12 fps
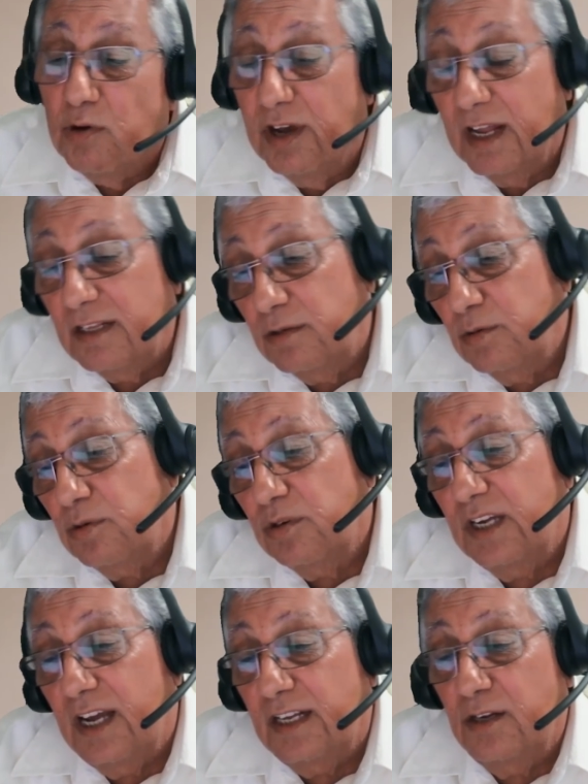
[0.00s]
you get
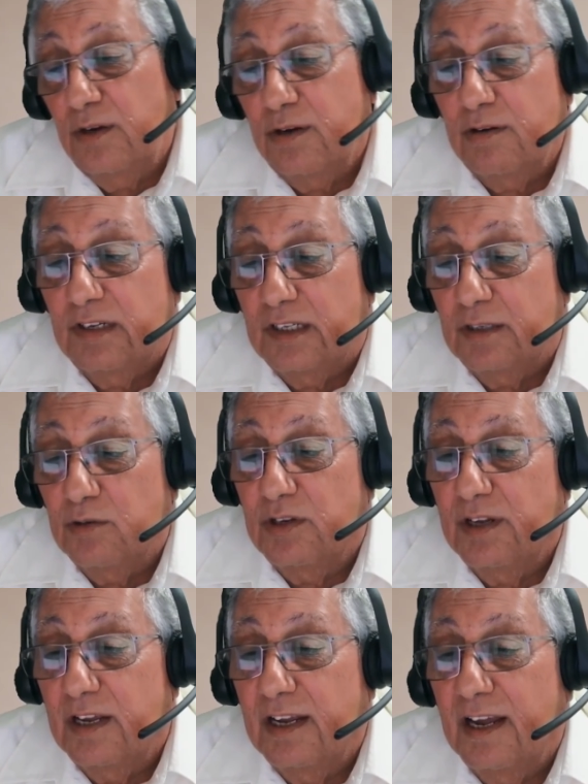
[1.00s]
to, I don't know, to
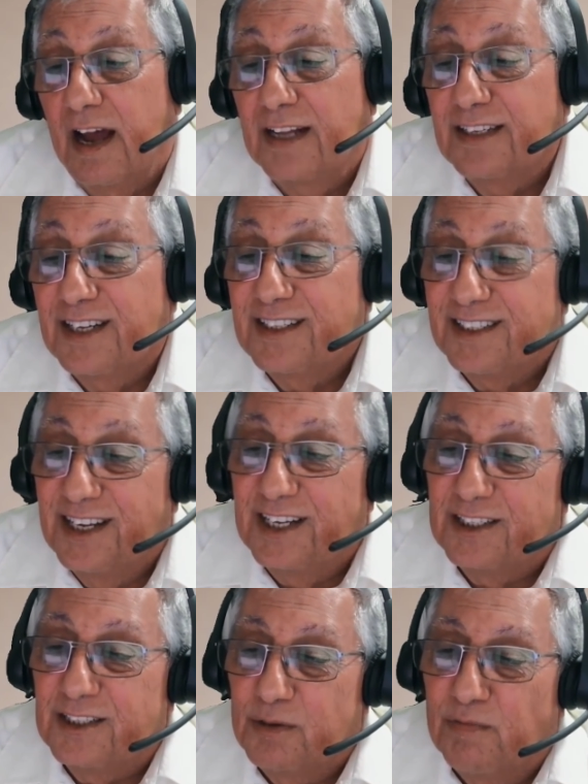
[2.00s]
the 100
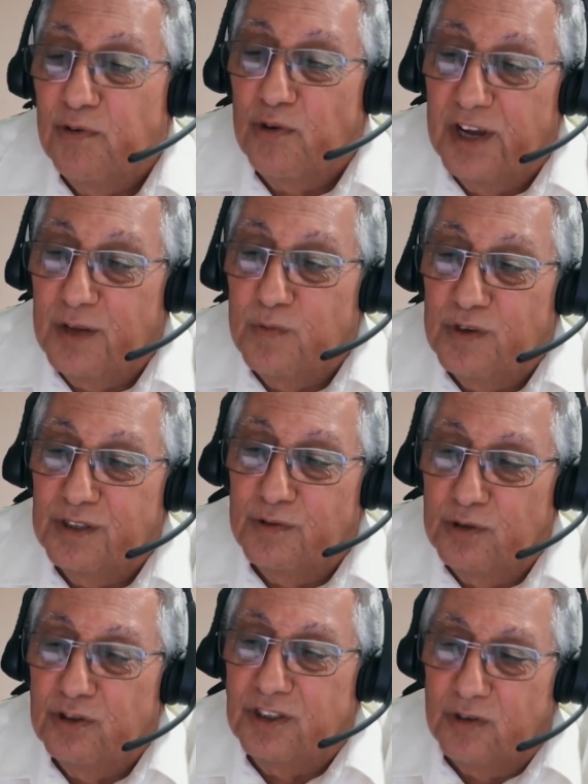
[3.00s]
tests, you forget what
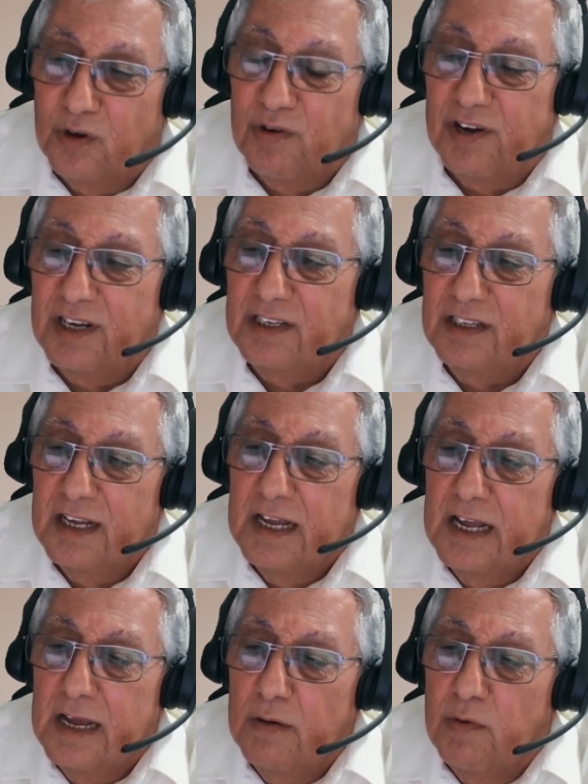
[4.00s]
you saw, right?
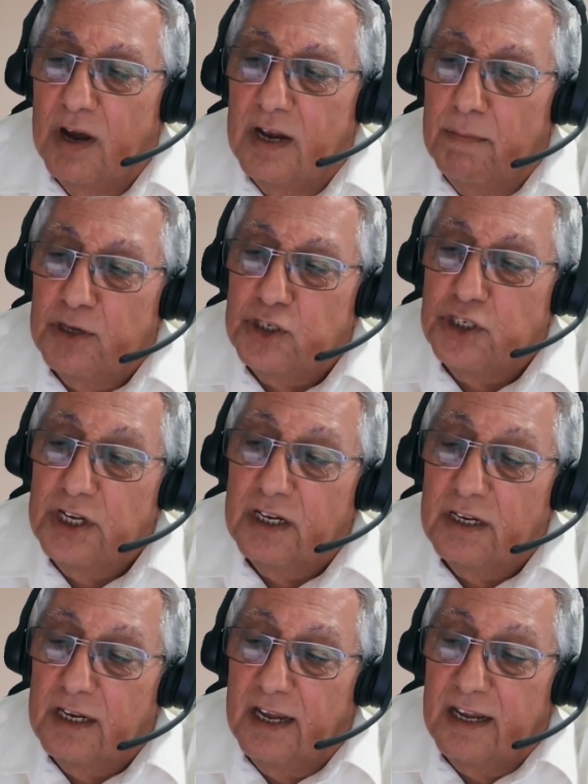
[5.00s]
While
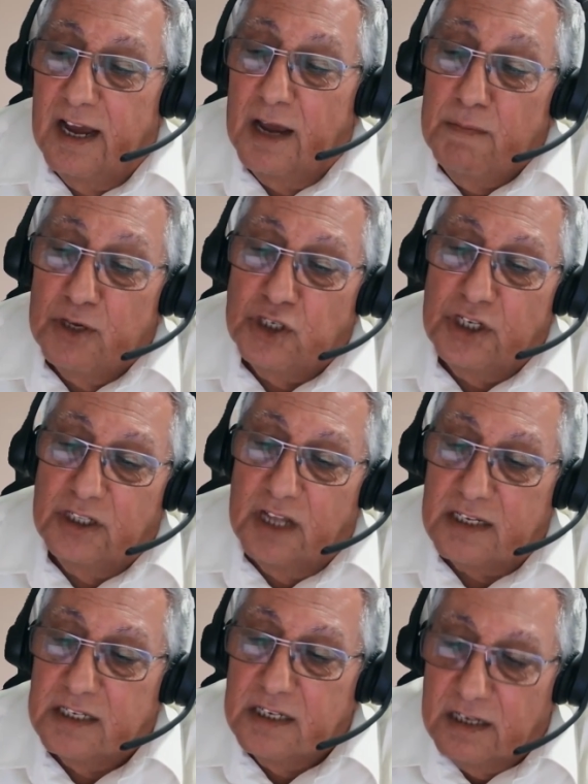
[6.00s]
AI machine
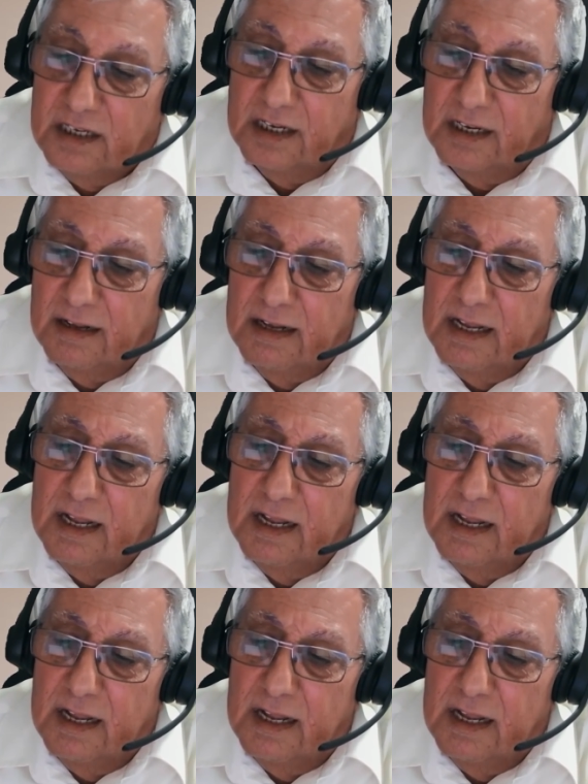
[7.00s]
doesn't care.